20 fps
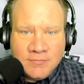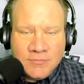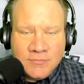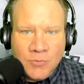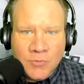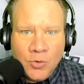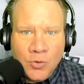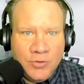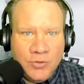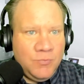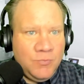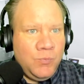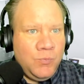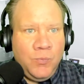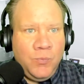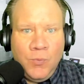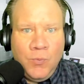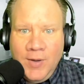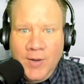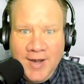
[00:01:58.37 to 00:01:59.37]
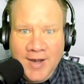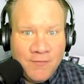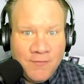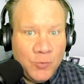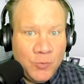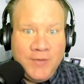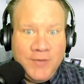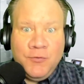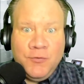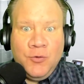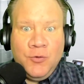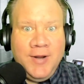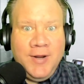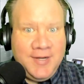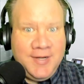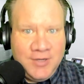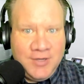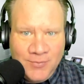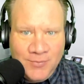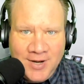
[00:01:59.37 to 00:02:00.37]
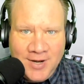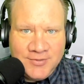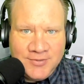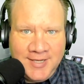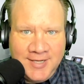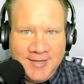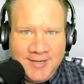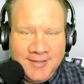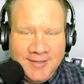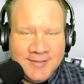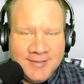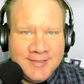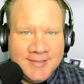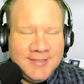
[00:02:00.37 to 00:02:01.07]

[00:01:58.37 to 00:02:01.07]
or whatever we've created around data